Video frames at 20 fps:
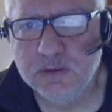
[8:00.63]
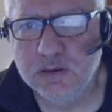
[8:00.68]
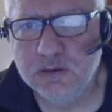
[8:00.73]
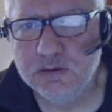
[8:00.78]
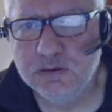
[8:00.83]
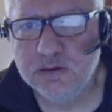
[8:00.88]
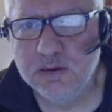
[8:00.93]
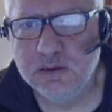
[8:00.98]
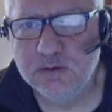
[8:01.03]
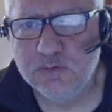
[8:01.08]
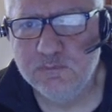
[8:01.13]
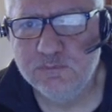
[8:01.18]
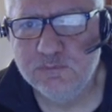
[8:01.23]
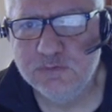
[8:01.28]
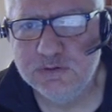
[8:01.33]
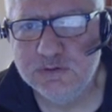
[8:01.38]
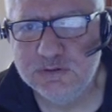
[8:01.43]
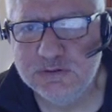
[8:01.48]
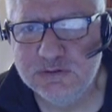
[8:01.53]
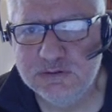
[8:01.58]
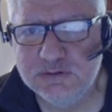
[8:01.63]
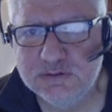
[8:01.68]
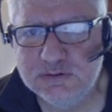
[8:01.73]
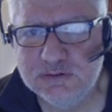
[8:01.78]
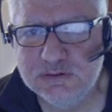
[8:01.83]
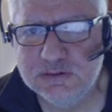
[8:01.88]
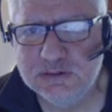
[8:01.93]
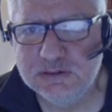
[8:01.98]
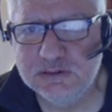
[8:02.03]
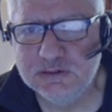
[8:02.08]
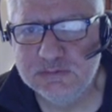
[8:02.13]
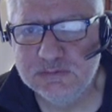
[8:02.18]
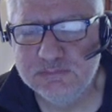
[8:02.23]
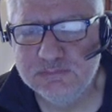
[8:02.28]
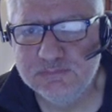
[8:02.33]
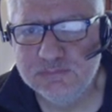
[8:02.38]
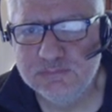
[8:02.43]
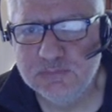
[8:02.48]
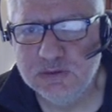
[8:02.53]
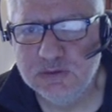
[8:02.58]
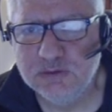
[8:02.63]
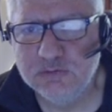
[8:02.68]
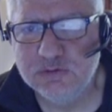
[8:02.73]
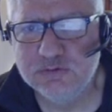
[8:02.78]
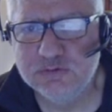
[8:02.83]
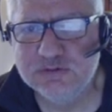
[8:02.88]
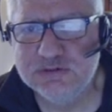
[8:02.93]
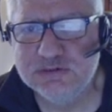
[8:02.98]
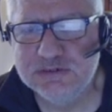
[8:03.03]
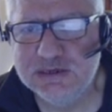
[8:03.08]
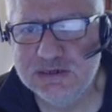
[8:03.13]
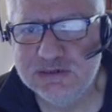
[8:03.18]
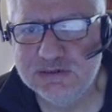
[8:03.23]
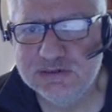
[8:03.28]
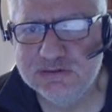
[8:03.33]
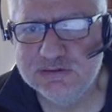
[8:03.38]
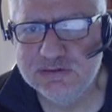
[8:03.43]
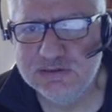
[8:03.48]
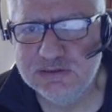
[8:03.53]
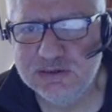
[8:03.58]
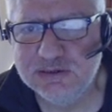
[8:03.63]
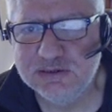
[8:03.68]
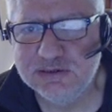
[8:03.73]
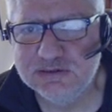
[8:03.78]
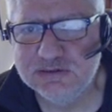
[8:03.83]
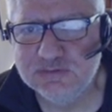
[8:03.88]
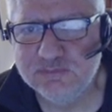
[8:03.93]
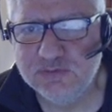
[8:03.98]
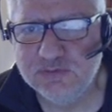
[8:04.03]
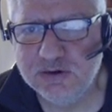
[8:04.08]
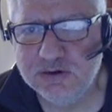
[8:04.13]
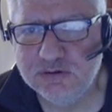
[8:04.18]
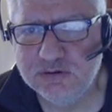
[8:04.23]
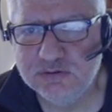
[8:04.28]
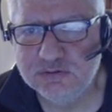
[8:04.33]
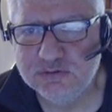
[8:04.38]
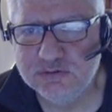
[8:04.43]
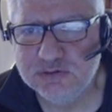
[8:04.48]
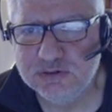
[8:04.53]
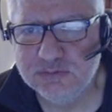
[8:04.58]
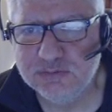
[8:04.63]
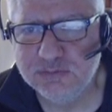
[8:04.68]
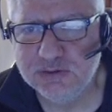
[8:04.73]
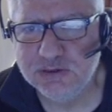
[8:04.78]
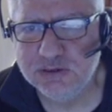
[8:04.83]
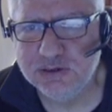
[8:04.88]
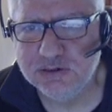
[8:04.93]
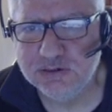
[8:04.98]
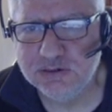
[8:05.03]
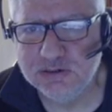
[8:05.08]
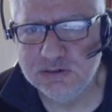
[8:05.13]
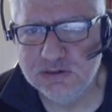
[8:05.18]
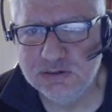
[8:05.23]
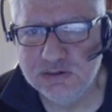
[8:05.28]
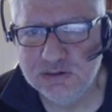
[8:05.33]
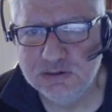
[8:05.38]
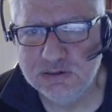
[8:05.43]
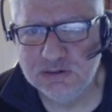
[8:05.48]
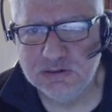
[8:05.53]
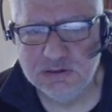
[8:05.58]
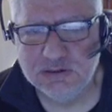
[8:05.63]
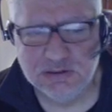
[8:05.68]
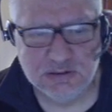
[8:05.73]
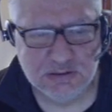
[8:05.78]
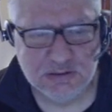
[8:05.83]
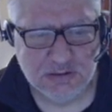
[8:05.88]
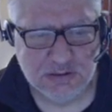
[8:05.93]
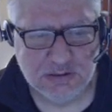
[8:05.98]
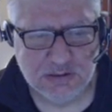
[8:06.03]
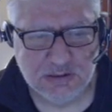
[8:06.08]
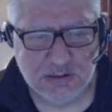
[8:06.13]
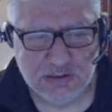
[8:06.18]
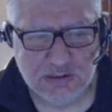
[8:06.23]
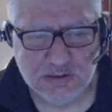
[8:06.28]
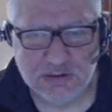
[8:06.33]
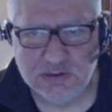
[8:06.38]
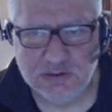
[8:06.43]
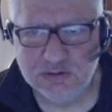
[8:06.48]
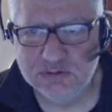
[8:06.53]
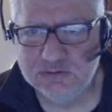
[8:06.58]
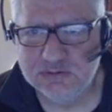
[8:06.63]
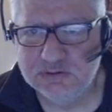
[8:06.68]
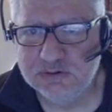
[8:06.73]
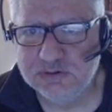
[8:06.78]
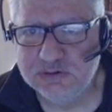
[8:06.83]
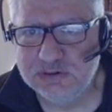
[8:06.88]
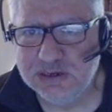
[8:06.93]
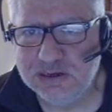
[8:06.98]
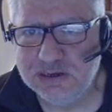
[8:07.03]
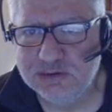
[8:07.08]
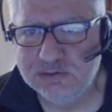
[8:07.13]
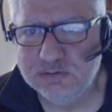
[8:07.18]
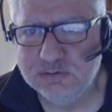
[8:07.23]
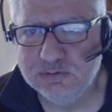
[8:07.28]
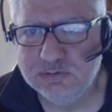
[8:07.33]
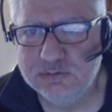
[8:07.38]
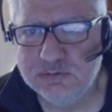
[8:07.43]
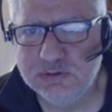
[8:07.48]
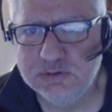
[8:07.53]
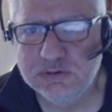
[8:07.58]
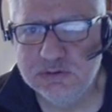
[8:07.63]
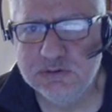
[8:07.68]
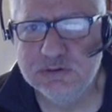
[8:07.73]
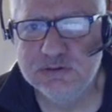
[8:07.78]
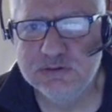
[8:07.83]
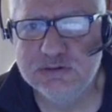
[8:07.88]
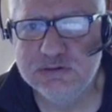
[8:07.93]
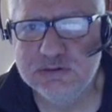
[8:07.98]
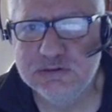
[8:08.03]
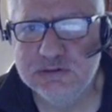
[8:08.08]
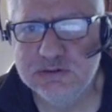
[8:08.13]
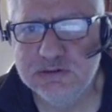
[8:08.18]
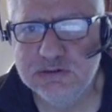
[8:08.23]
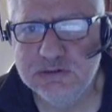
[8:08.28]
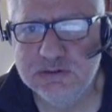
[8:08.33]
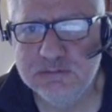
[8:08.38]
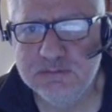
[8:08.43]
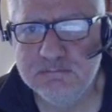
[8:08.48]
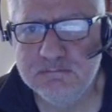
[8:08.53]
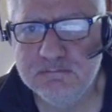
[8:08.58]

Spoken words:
Now, hopefully this Windows 10 doesn't think it's a virus or something and it kills our download. Let's see.